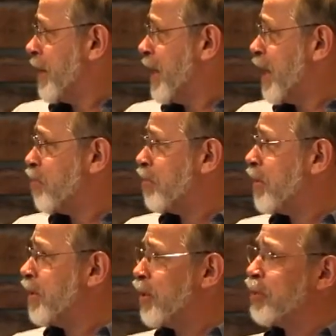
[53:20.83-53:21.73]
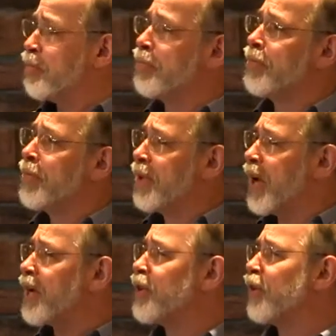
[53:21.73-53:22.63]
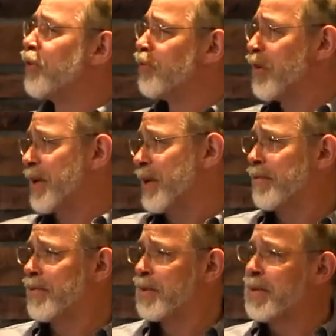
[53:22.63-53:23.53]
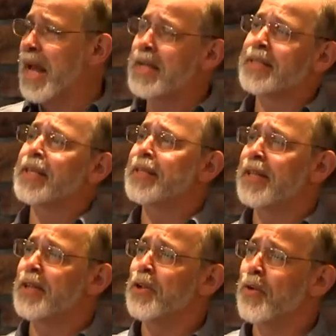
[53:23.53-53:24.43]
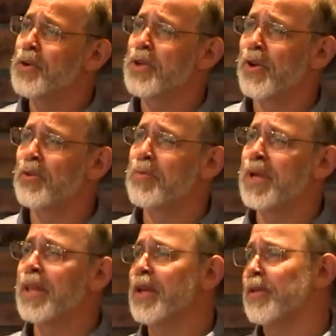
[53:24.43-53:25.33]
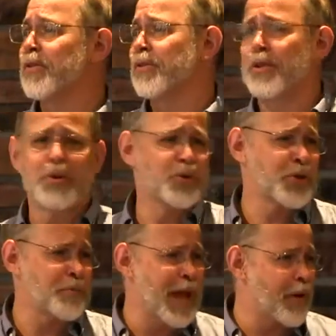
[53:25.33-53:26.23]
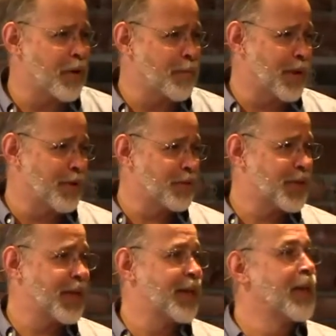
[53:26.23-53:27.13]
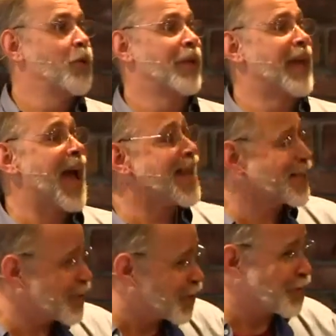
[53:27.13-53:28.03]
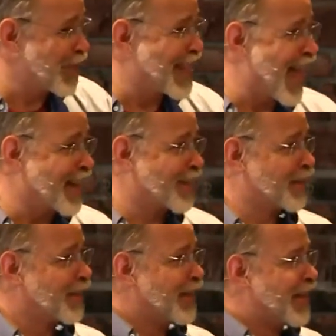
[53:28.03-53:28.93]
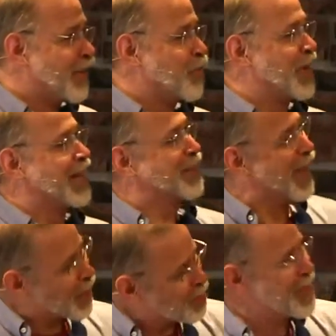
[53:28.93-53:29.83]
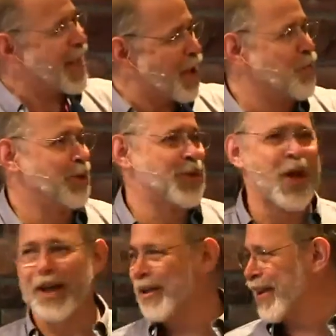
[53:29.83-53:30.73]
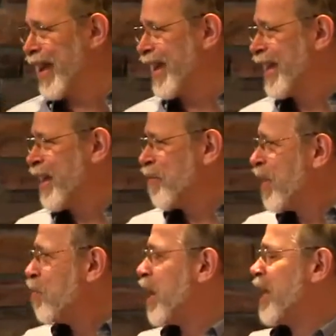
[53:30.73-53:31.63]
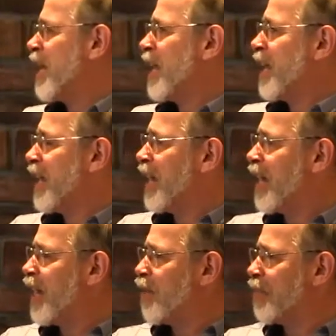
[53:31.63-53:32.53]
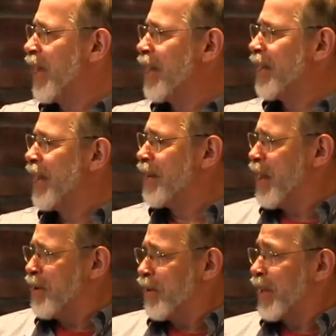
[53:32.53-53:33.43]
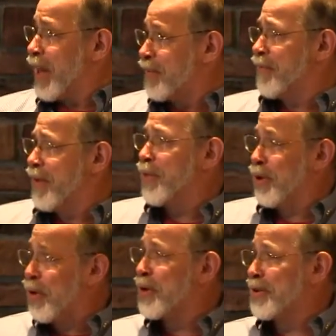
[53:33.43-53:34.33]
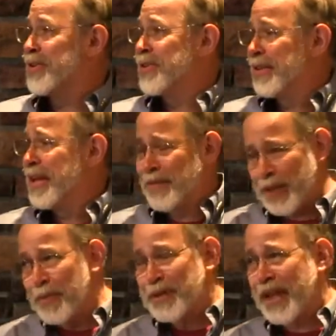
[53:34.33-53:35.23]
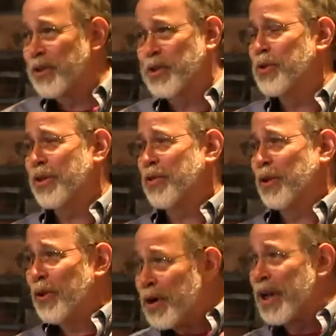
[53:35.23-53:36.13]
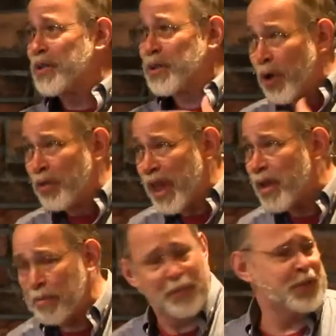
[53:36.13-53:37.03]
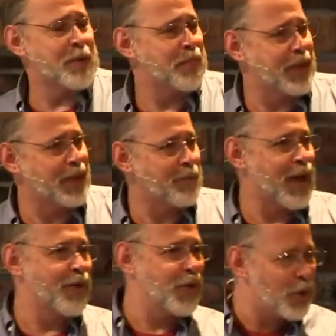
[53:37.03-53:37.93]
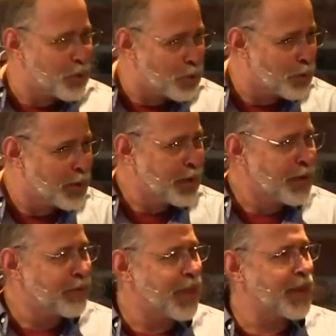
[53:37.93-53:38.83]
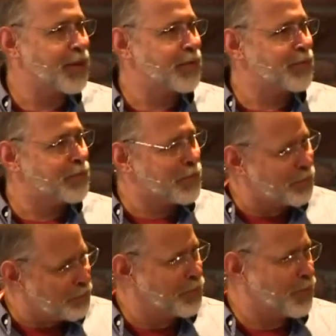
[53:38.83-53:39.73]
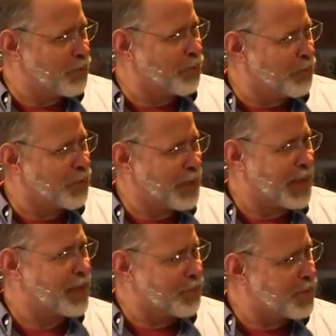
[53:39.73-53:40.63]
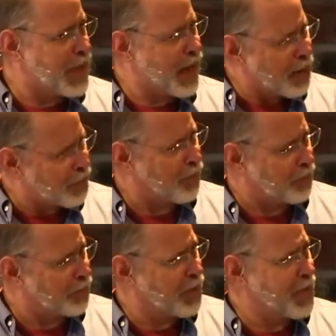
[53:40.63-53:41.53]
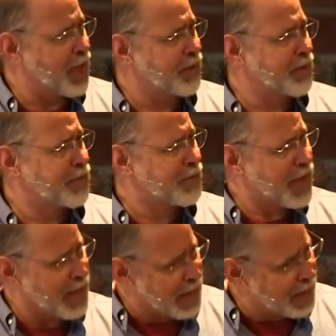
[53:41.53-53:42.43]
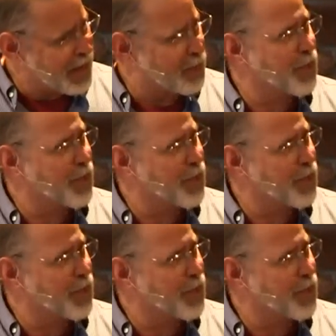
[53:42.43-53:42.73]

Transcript: You young adult women, if some guy says that the Lord told me that you should marry me, you say, well, he hasn't told me that. And when he tells me that, we'll talk, okay? But, and really, if the Lord's, if someone tells you that the Lord has told them something about you, then really, be careful about taking it on.